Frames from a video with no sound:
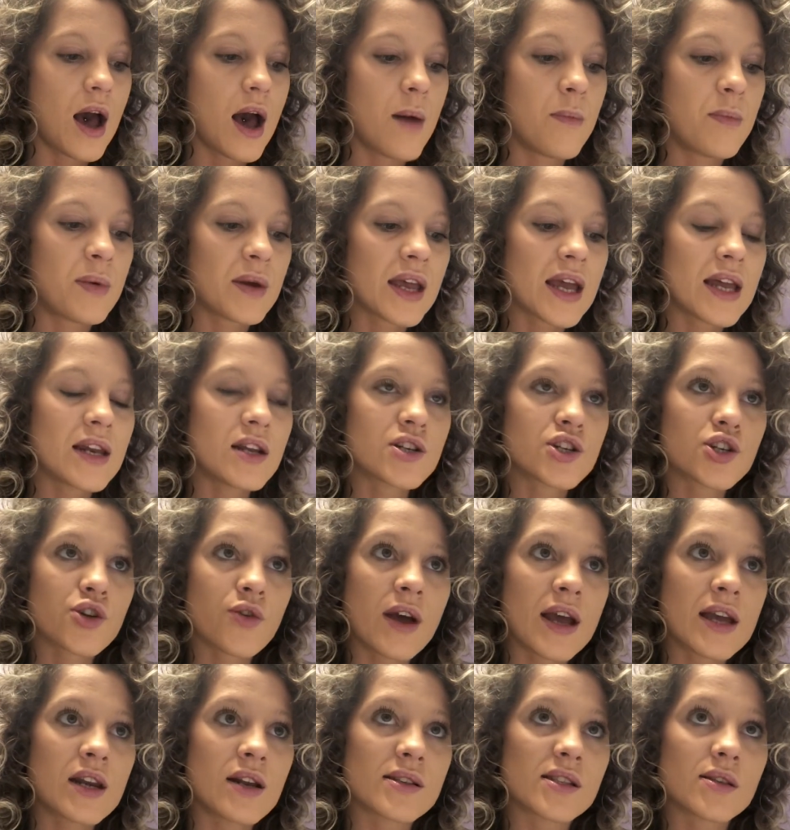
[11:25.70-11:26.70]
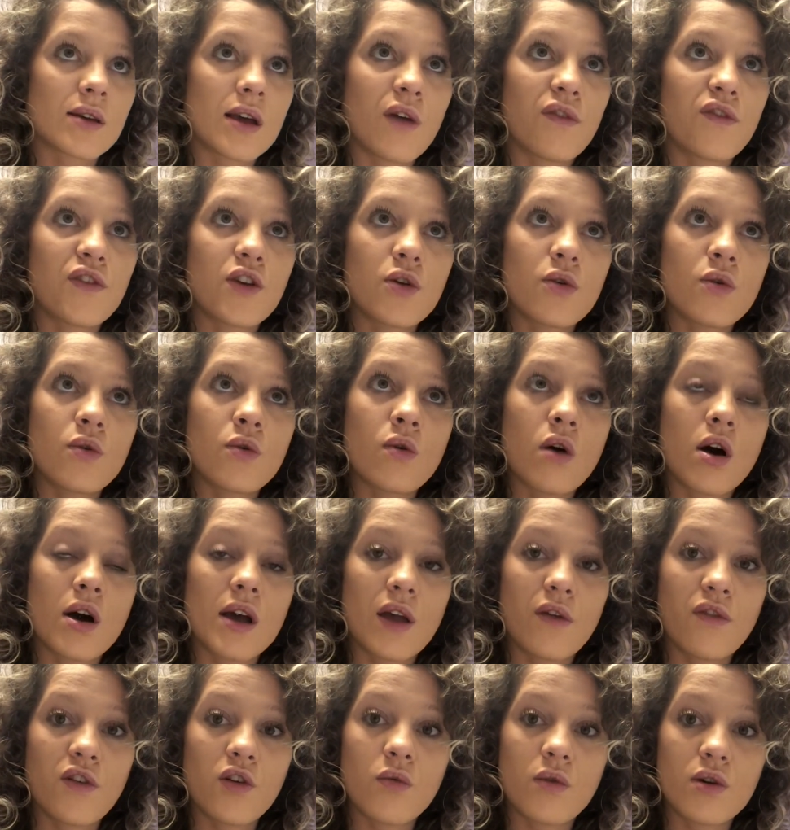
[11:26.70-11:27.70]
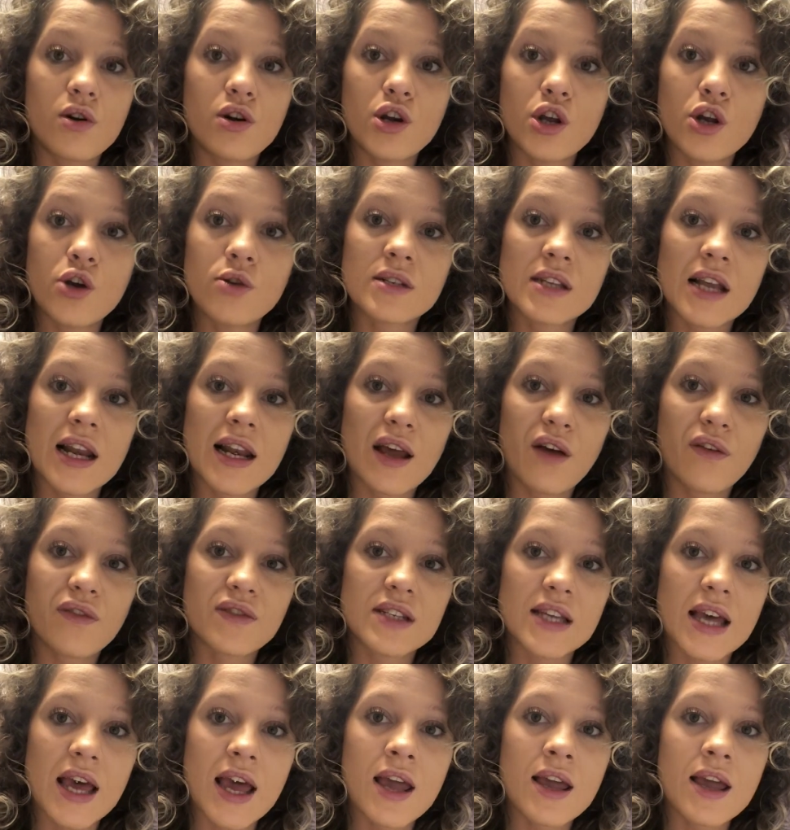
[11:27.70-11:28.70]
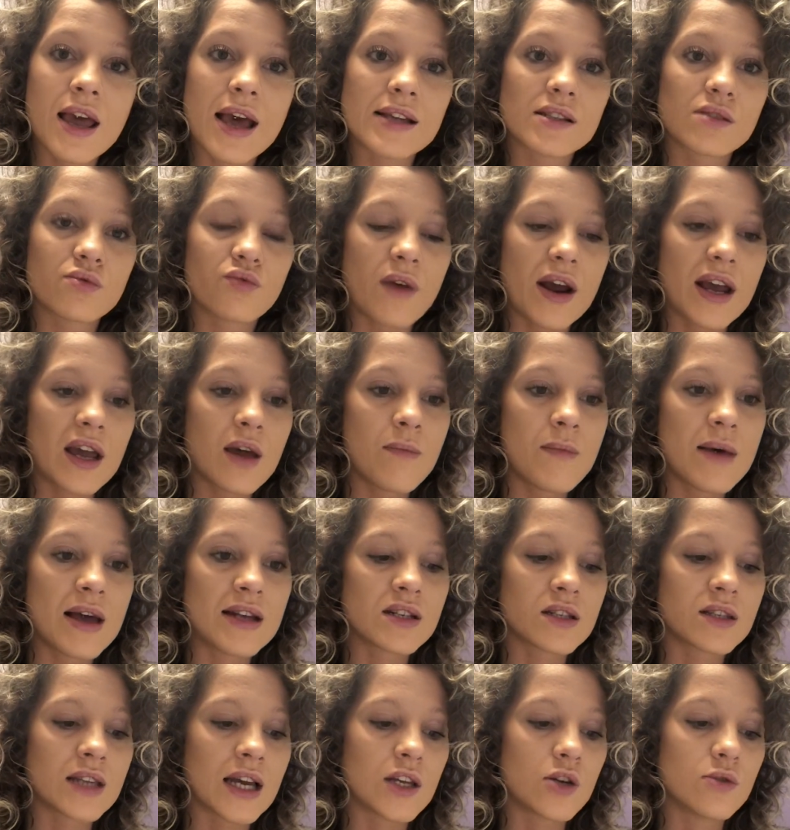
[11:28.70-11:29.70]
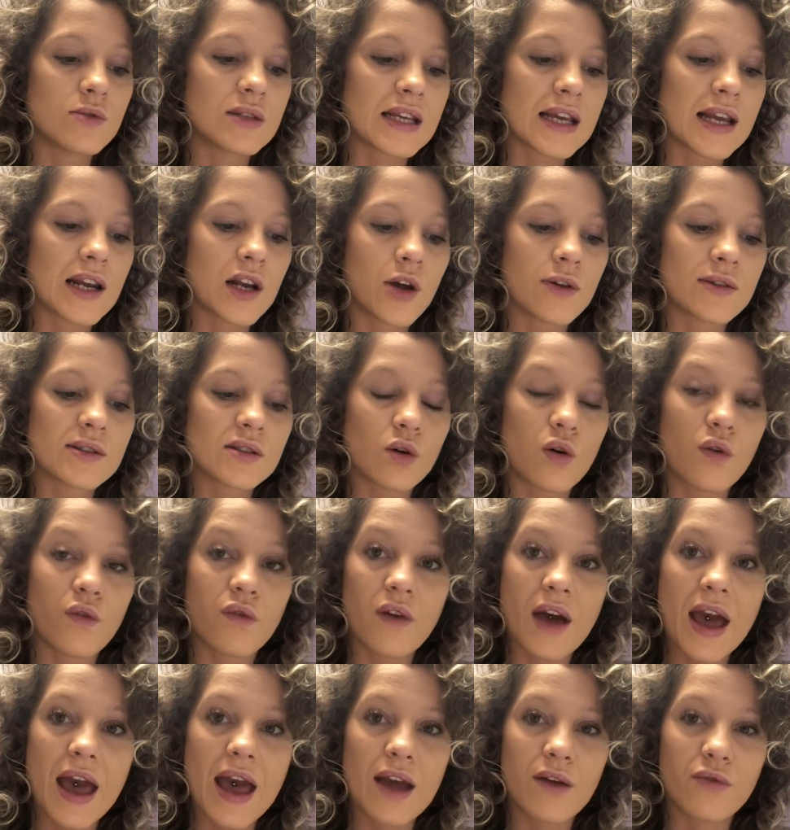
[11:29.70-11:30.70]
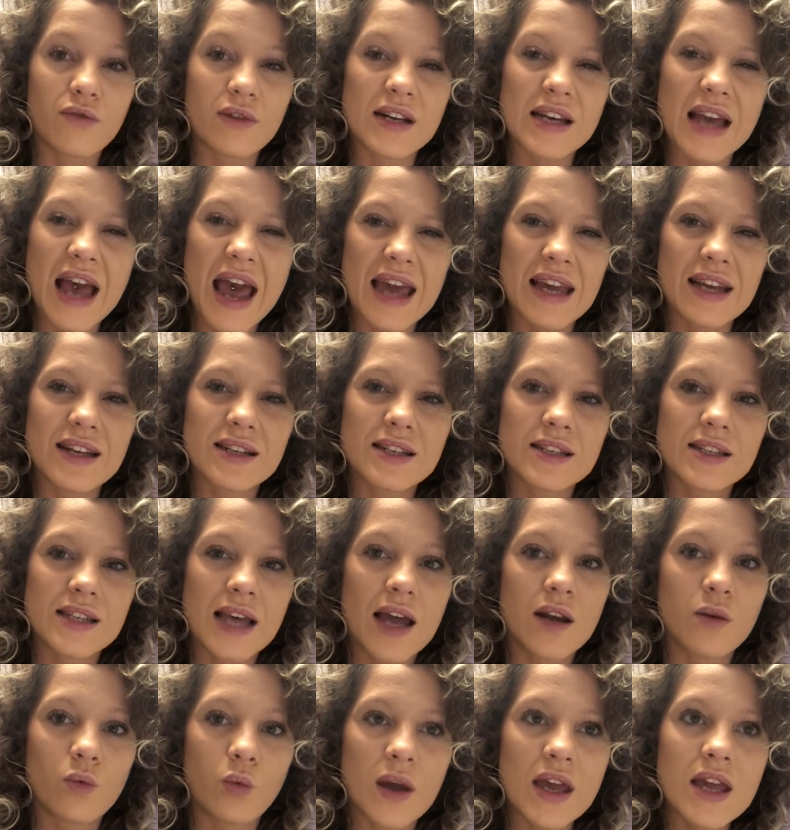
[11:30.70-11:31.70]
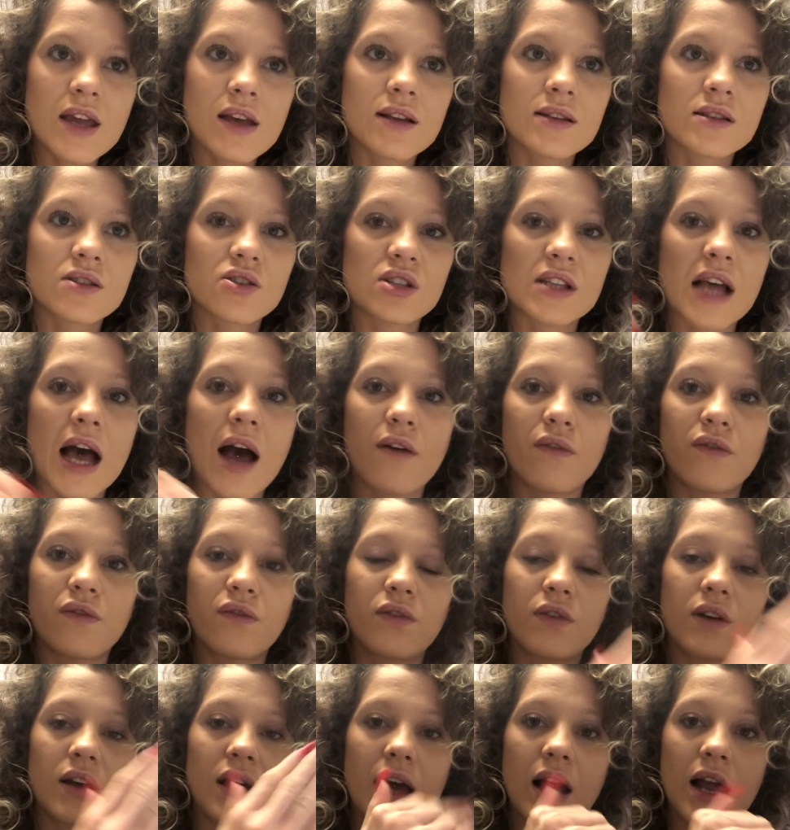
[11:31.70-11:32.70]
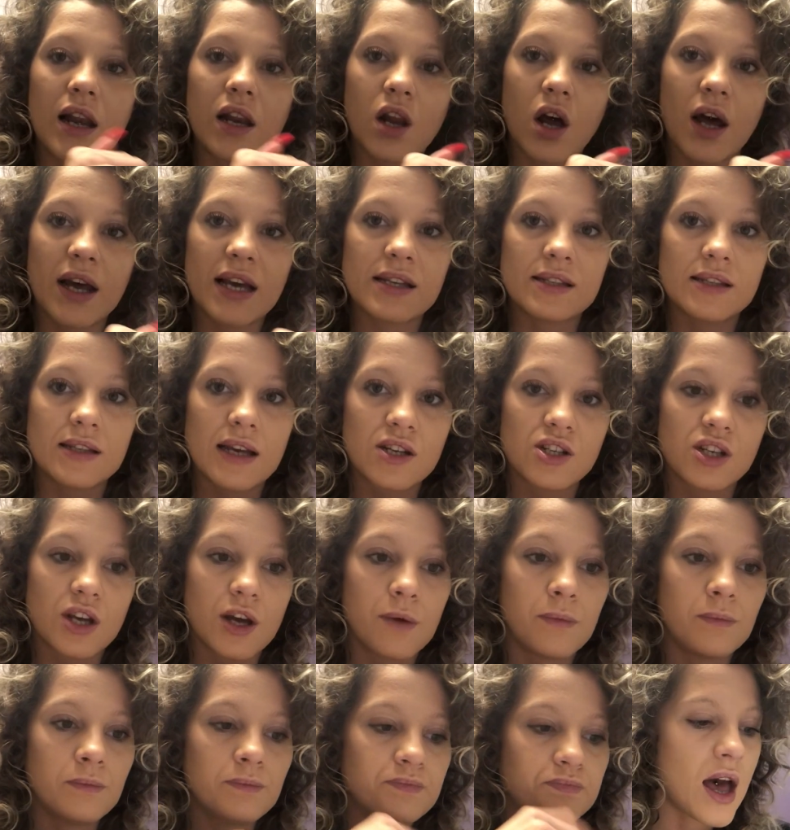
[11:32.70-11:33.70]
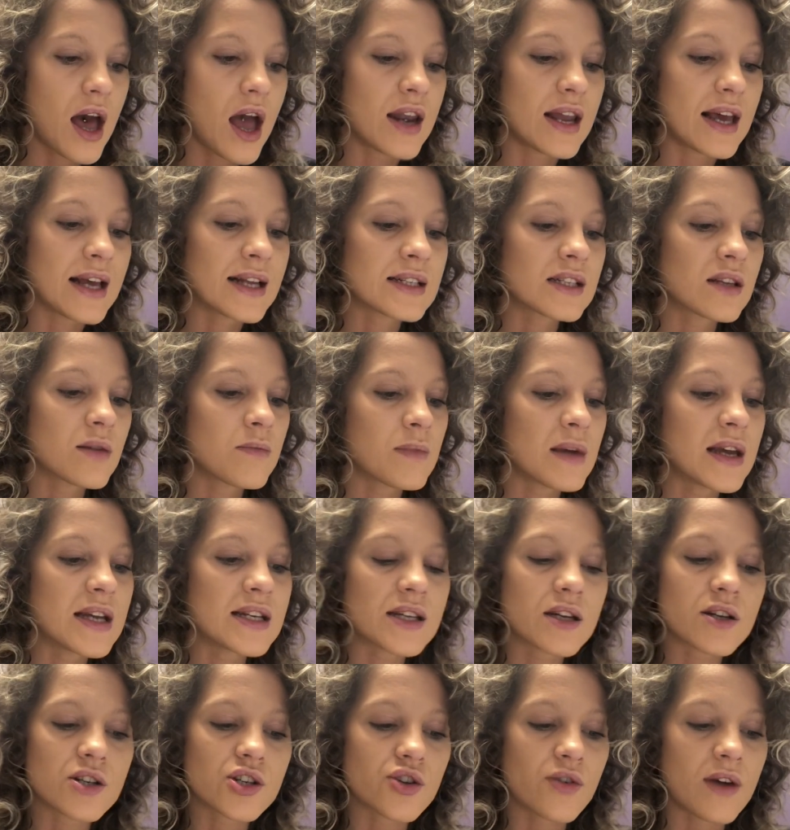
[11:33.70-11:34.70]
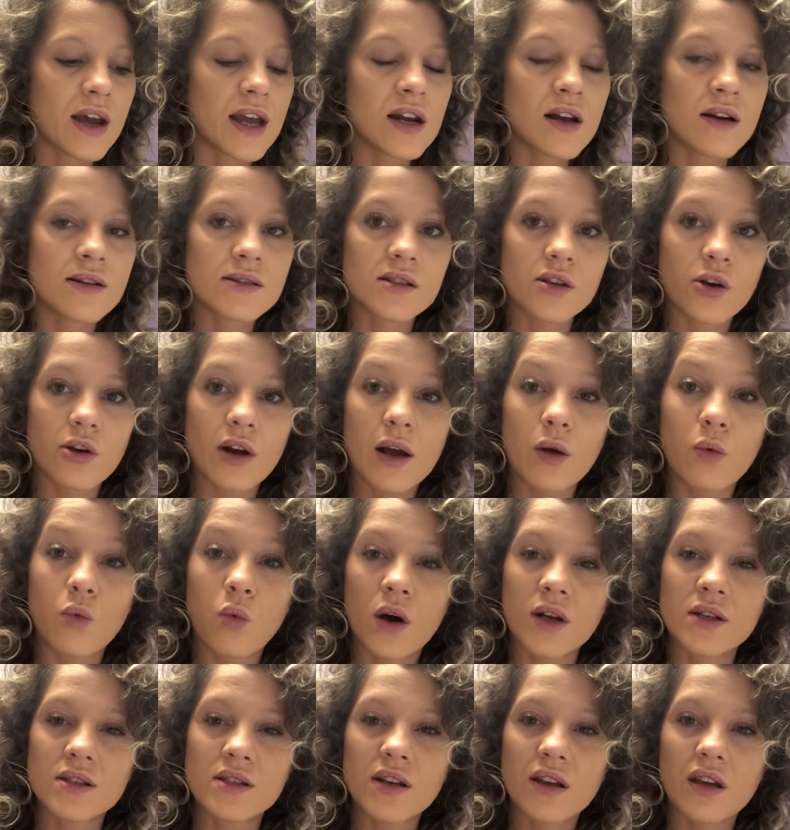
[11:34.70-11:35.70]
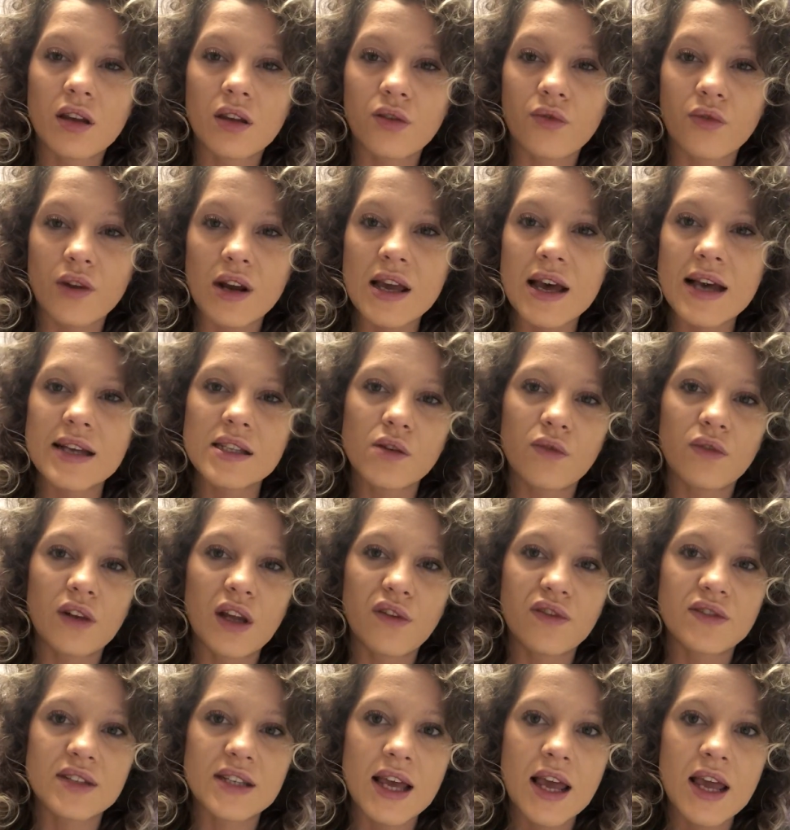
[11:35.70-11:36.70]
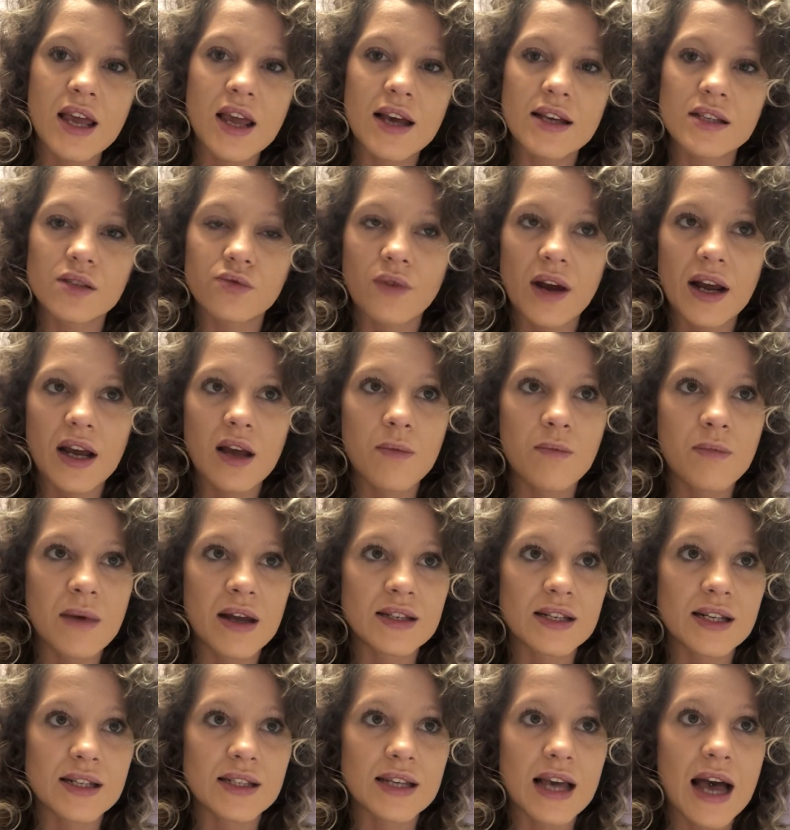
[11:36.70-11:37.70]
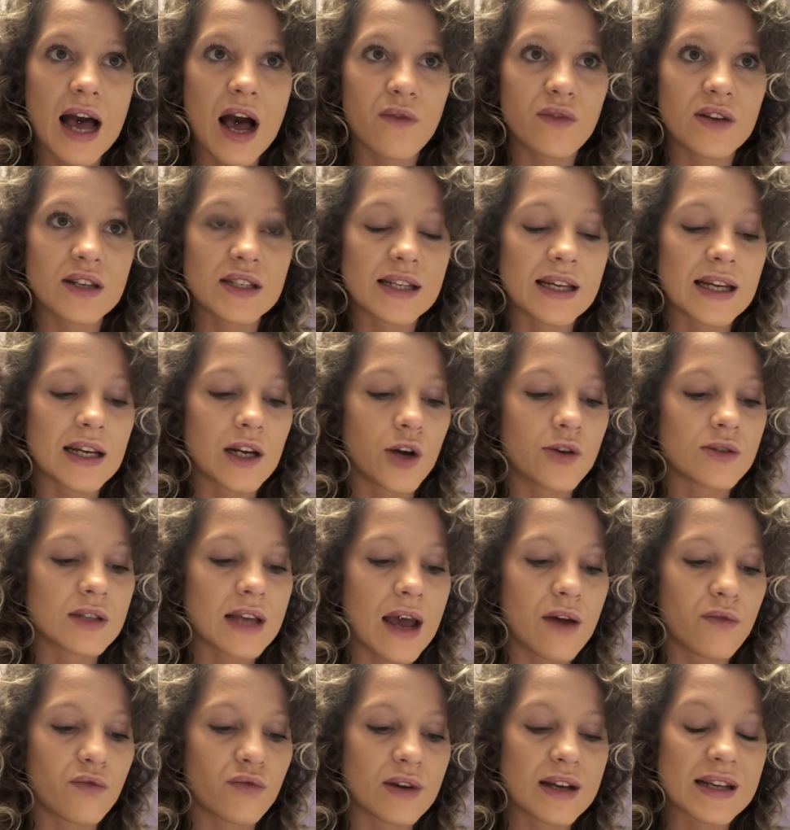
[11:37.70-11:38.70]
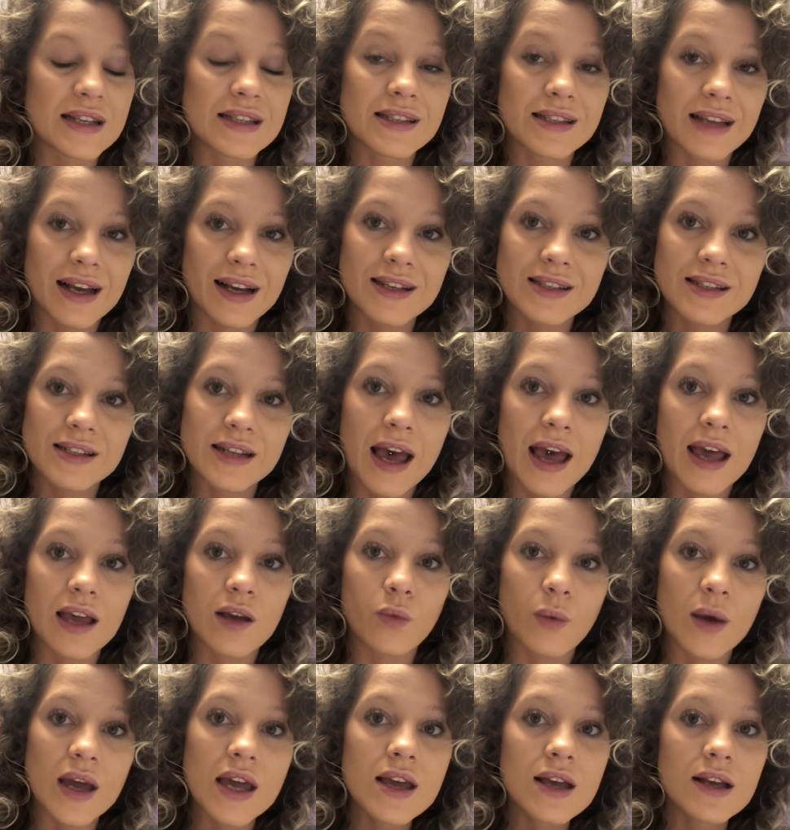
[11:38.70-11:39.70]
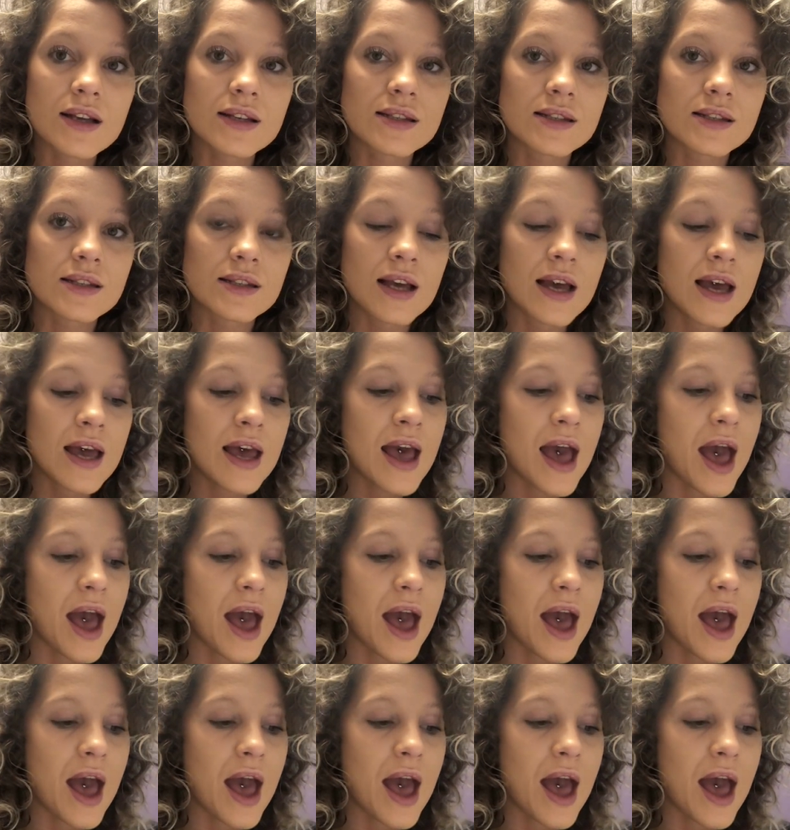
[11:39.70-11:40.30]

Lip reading: A beginner trainer, so if you are new to lifting, it's recommended that you deload sort of every 8 to 10 weeks, just have a lighter session. An intermediate trainer, so like 1 to 3 years of lifting, is recommended to have a deload every 6 to 8 weeks.